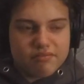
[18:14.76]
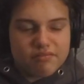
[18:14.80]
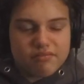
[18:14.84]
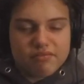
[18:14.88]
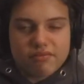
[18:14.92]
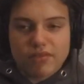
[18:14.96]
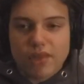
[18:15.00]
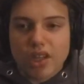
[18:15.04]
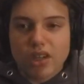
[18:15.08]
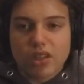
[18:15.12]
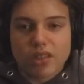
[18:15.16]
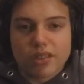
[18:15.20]

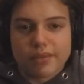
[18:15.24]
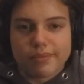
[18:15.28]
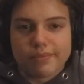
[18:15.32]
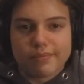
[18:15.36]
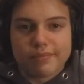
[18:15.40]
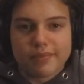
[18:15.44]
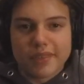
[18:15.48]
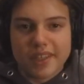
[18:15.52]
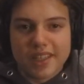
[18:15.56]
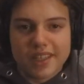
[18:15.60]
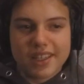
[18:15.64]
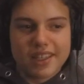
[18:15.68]
No,
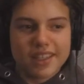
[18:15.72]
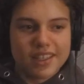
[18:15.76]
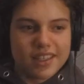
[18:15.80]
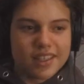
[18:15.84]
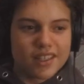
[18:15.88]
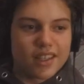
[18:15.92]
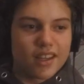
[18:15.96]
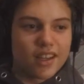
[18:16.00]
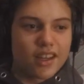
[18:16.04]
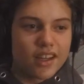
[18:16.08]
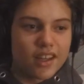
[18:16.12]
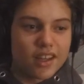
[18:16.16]
it is
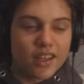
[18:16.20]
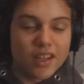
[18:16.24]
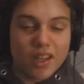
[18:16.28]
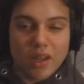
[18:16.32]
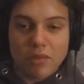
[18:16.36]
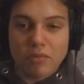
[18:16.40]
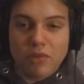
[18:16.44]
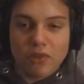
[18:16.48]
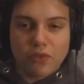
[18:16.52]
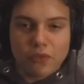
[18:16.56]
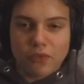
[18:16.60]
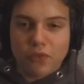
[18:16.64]

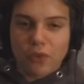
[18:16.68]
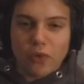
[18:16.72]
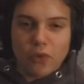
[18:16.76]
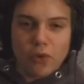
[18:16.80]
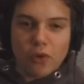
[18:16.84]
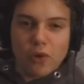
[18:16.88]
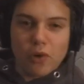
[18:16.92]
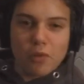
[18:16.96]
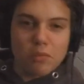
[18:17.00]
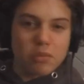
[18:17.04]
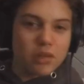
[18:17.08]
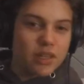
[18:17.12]
number
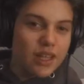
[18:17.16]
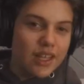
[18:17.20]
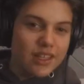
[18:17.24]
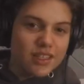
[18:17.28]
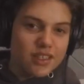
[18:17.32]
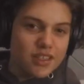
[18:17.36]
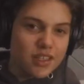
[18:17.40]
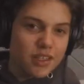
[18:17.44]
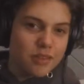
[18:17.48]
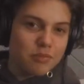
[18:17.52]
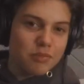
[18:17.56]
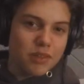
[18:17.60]
4,
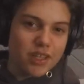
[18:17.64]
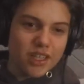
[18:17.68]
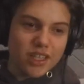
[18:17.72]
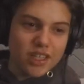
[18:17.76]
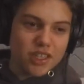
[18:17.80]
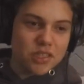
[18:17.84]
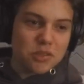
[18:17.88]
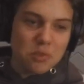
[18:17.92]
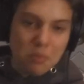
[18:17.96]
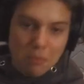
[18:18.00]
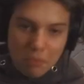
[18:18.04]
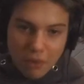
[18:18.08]
Plastic
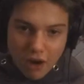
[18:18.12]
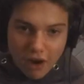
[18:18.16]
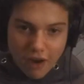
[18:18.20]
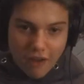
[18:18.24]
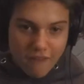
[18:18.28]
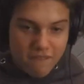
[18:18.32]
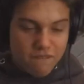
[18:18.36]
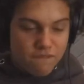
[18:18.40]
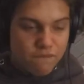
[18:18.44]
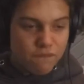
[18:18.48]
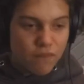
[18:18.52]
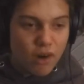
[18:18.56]
Beach, by
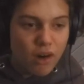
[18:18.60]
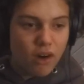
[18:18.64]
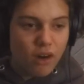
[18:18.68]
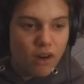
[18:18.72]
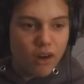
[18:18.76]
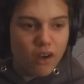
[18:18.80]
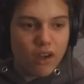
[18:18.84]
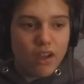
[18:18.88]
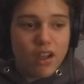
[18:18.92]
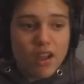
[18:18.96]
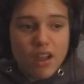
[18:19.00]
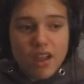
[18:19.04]

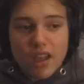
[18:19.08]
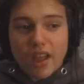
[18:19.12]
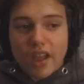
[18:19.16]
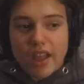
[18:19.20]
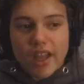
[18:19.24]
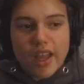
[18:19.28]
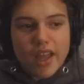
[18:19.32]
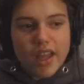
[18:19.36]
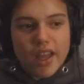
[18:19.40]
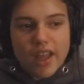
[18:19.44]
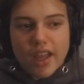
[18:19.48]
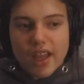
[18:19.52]
far.
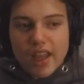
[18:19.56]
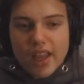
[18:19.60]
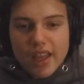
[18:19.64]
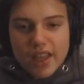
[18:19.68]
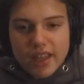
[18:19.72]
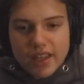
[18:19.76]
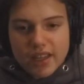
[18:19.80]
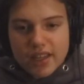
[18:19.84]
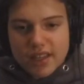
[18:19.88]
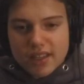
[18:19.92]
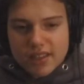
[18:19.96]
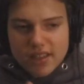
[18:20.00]

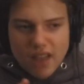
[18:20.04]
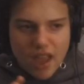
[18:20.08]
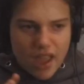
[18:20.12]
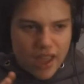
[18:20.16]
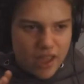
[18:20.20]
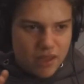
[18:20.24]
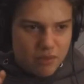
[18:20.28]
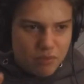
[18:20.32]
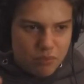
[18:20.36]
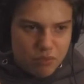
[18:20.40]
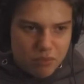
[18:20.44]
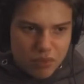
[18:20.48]
It is
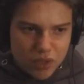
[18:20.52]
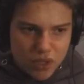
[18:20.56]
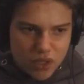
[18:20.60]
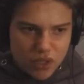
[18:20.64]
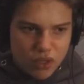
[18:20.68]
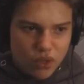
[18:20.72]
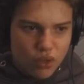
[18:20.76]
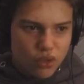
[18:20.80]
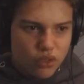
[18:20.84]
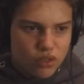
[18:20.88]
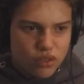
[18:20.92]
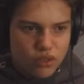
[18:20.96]
a
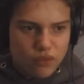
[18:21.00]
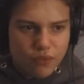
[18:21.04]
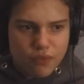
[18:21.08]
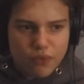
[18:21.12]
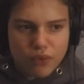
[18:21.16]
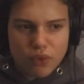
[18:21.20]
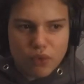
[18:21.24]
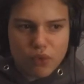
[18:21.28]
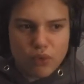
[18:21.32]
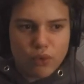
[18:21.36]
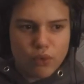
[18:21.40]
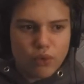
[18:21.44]

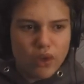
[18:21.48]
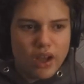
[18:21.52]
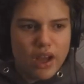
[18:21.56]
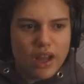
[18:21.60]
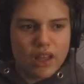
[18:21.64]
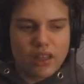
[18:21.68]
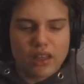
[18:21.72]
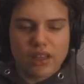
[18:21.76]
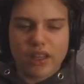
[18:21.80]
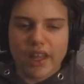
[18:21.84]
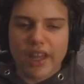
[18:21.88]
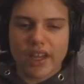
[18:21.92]
beautiful
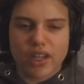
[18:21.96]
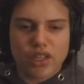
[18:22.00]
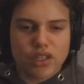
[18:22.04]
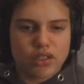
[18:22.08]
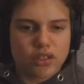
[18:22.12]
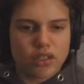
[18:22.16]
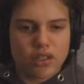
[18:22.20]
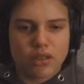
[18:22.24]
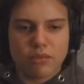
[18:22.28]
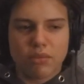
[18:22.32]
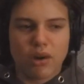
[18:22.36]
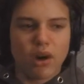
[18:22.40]

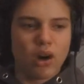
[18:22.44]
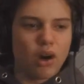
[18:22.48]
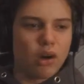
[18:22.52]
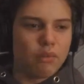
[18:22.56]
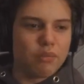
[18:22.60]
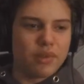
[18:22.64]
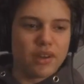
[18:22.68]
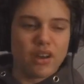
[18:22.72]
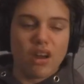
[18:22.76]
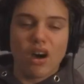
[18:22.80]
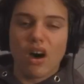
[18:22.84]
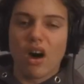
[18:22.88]
electro pop
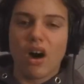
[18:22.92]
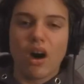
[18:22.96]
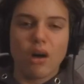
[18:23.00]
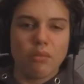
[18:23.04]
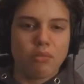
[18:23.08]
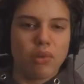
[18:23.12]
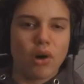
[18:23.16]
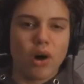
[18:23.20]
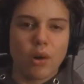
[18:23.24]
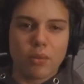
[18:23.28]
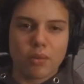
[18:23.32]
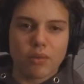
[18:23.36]
and art
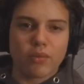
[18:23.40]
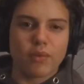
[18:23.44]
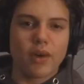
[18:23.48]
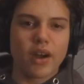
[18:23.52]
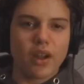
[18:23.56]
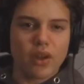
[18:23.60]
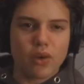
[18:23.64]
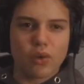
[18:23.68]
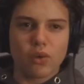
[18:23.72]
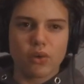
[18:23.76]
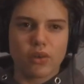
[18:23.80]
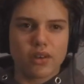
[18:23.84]
pop
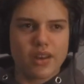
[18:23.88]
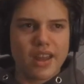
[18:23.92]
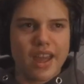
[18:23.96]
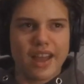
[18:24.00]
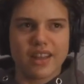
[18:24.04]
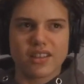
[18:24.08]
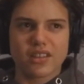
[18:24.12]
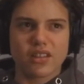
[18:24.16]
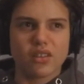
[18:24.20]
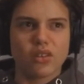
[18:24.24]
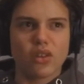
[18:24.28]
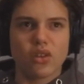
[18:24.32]
record. It
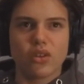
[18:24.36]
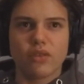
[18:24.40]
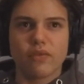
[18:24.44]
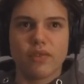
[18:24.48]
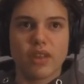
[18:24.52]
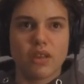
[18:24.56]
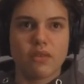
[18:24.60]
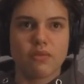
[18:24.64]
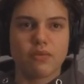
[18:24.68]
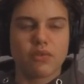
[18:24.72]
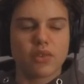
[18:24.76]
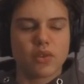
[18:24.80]
has a lot of
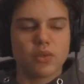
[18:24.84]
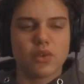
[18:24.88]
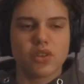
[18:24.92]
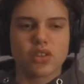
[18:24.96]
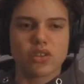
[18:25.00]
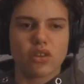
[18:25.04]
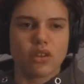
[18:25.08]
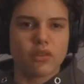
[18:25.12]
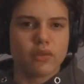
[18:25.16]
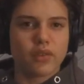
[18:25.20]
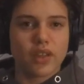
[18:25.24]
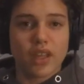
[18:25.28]
influence
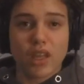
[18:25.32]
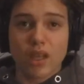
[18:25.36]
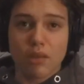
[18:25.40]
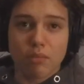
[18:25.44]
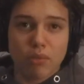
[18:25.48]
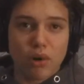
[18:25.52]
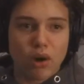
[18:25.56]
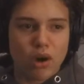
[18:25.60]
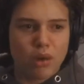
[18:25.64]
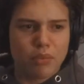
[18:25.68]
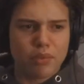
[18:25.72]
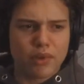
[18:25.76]
of hip
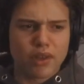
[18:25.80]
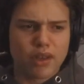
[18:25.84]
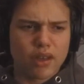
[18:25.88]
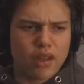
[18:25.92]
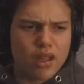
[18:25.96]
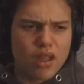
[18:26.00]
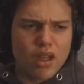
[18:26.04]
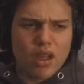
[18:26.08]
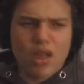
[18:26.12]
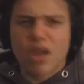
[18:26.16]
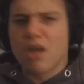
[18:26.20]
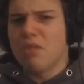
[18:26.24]
hop and
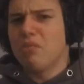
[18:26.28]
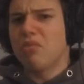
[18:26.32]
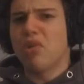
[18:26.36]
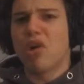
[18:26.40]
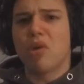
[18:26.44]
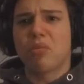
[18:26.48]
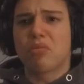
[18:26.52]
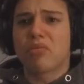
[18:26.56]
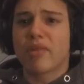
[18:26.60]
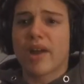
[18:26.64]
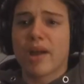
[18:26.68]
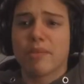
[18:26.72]

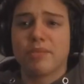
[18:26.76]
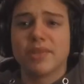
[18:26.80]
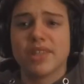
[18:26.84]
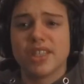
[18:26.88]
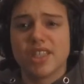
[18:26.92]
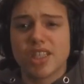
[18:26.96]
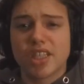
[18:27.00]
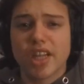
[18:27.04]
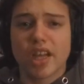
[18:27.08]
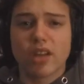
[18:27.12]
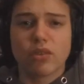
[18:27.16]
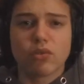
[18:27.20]
pop rap in
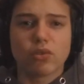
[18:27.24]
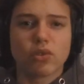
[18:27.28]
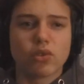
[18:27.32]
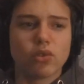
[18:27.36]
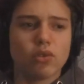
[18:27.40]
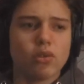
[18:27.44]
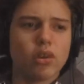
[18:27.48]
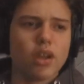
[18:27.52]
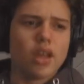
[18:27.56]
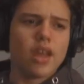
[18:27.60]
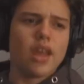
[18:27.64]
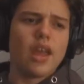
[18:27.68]

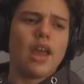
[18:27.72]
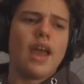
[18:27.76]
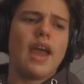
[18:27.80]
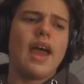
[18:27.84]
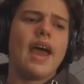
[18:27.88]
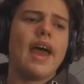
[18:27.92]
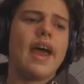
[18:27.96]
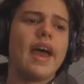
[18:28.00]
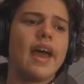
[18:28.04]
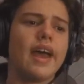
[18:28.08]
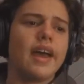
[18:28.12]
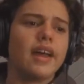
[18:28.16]
general,
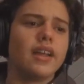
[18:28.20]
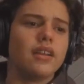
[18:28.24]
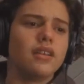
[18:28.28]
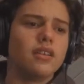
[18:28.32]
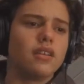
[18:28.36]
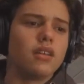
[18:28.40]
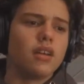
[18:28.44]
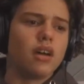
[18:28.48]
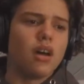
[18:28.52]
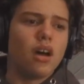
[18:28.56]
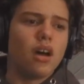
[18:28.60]
and